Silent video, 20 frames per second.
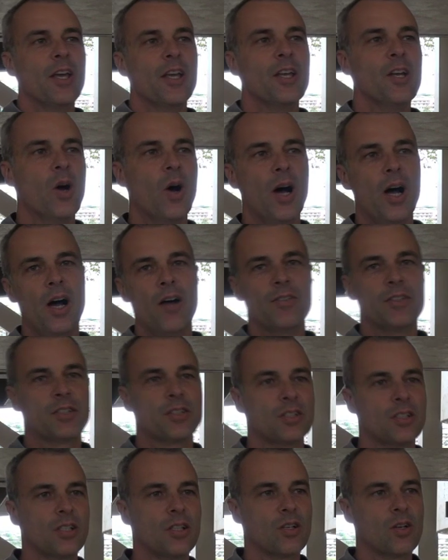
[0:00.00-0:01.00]
You know,
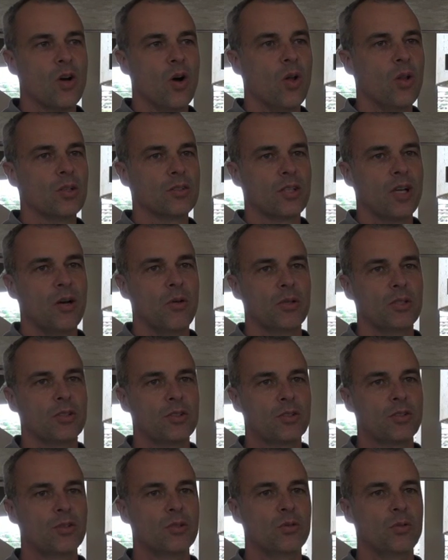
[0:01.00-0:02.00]
obviously the goal is
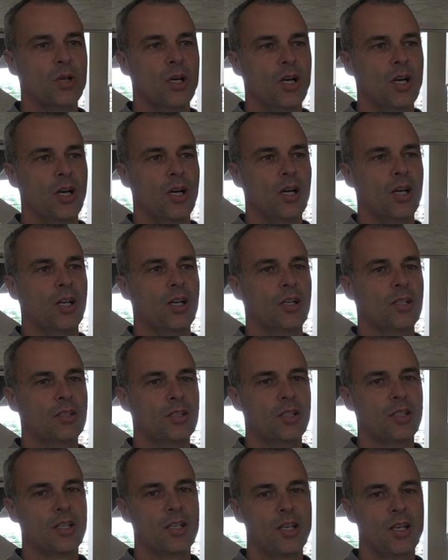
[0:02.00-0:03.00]
always to uh,
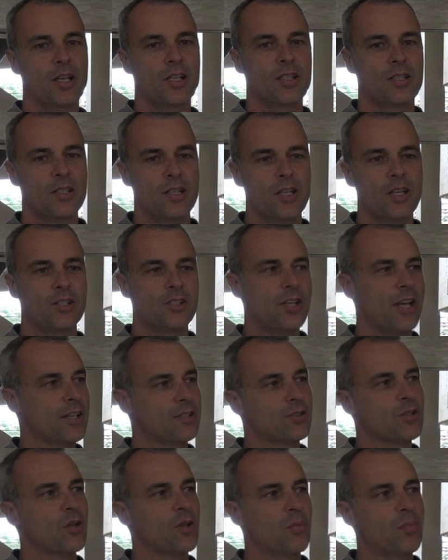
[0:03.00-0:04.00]
to get a
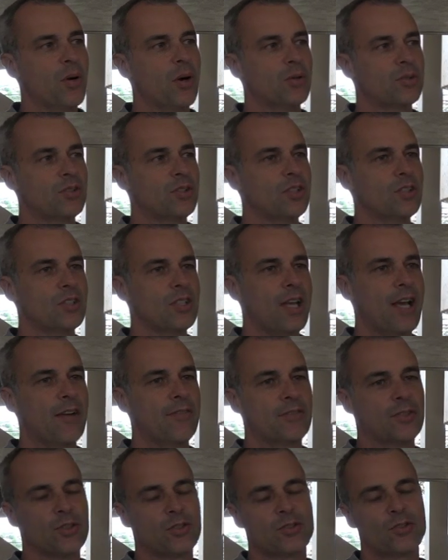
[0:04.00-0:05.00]
chance to go to the postseason
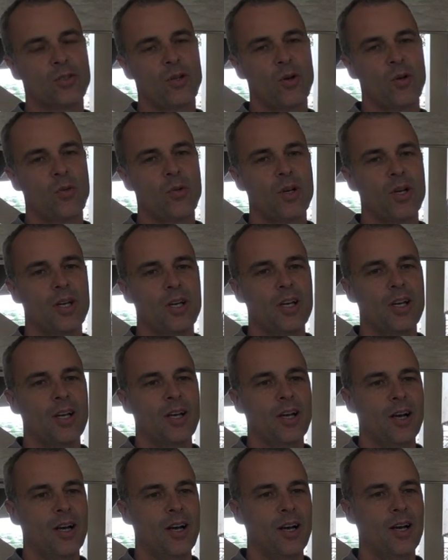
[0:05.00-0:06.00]
after. So,
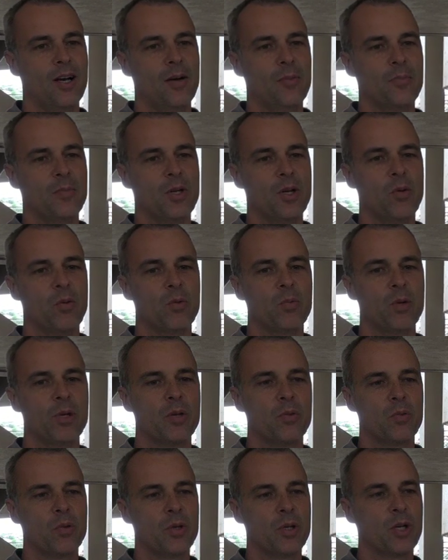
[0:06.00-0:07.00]
um, you know, when
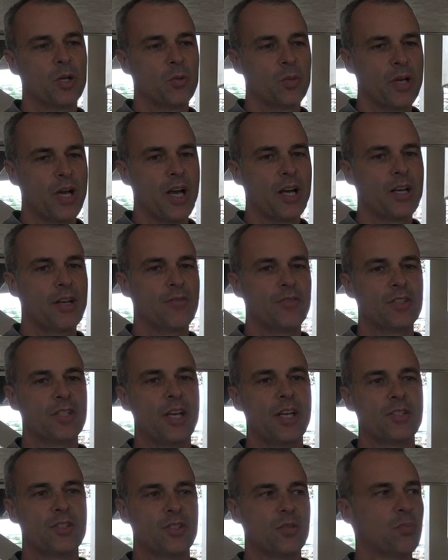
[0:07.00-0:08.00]
we when we heard we got an
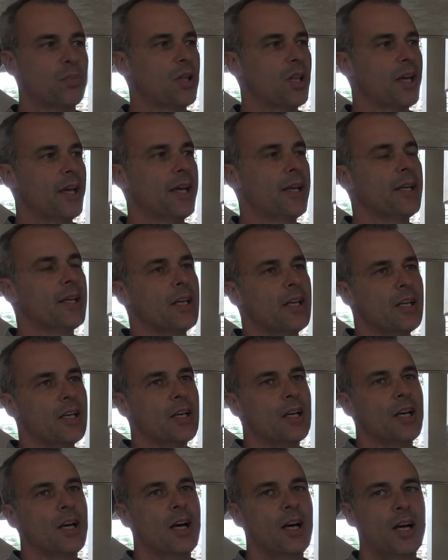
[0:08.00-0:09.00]
invitation to play
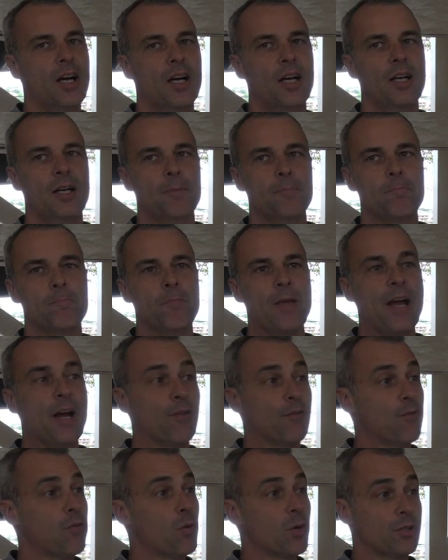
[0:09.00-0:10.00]
um,
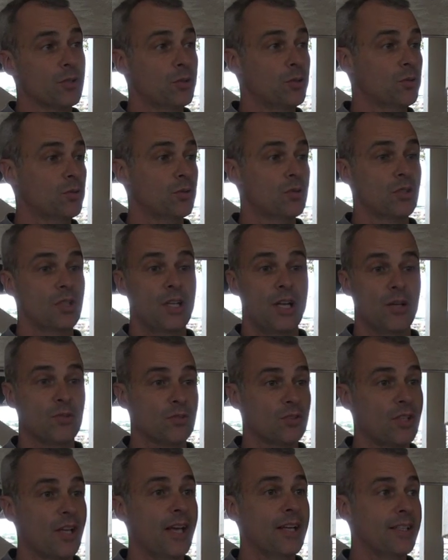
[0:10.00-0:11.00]
Air Force, who's an
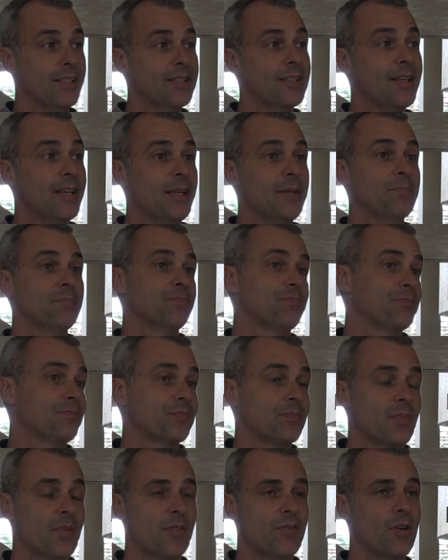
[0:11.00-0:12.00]
outstanding team
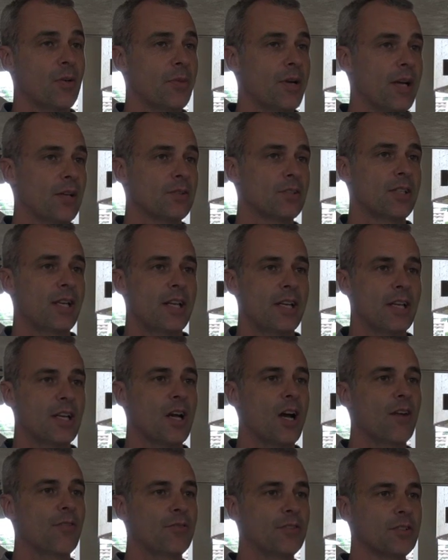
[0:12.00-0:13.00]
from an outstanding
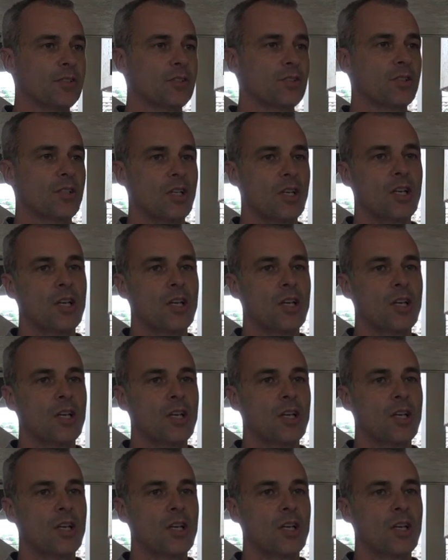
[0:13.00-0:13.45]
conference,